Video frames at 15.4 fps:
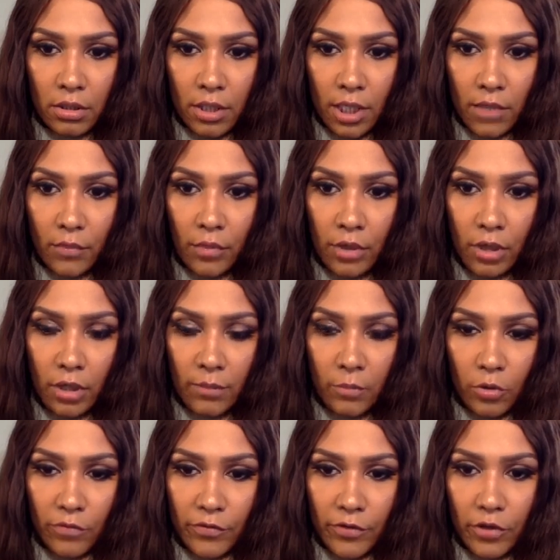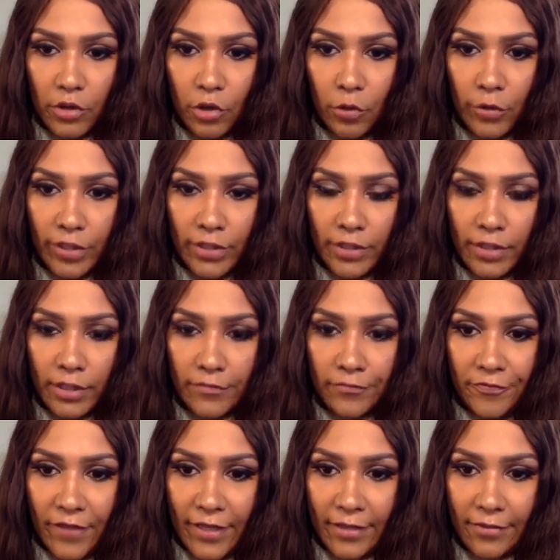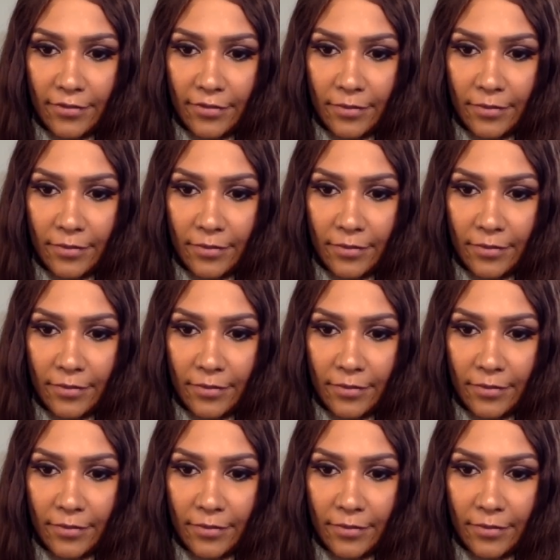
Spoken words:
I would call it more of a knowing than a faith,